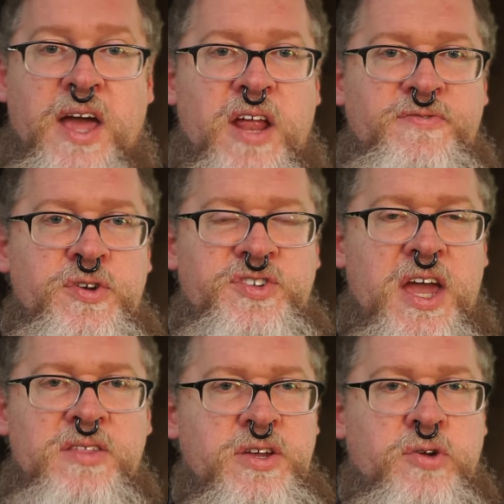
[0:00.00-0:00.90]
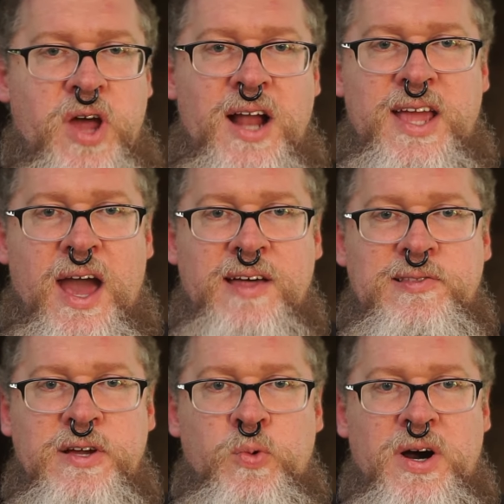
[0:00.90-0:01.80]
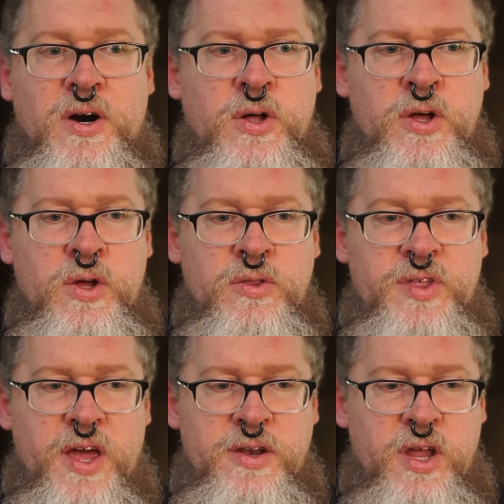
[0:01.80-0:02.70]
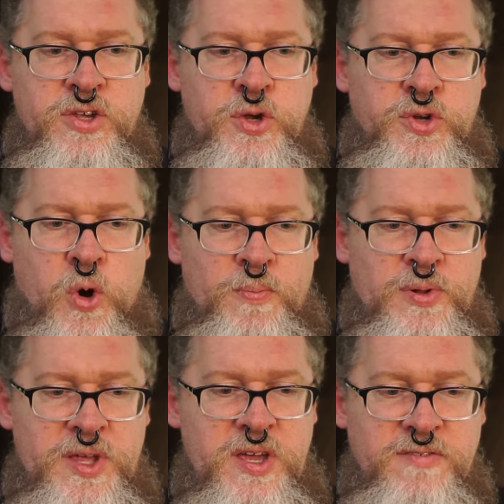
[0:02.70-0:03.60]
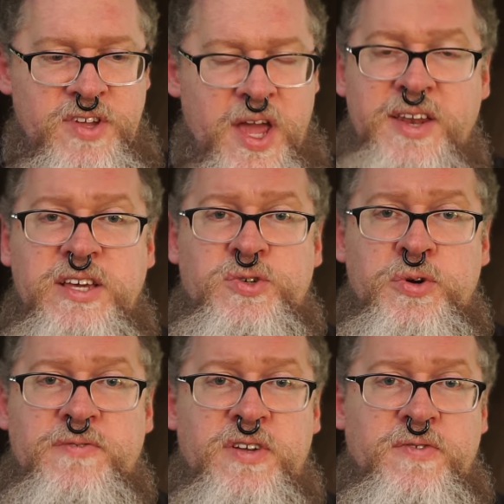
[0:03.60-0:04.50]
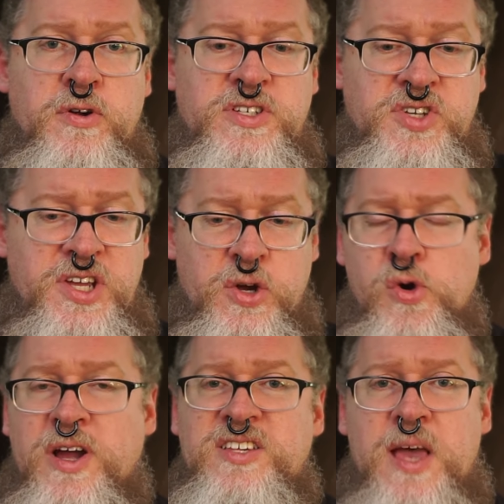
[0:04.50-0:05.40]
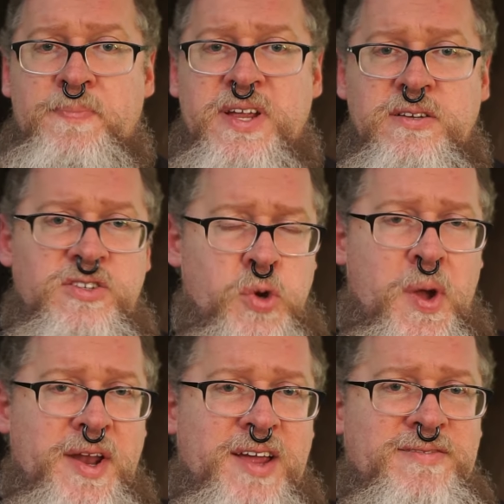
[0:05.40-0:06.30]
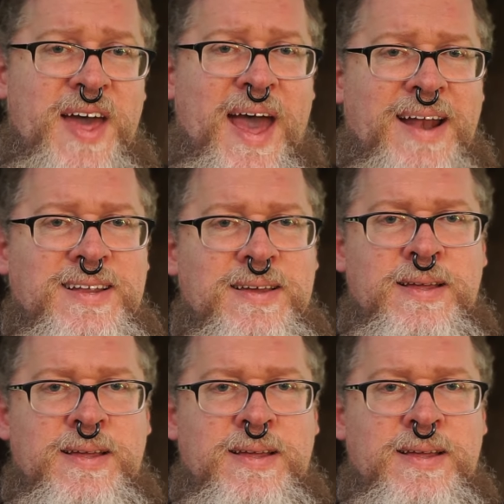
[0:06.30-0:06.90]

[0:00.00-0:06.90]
And if you say that you're not Catholic, well, then you don't believe in any sort of diversity or acceptance or any of that.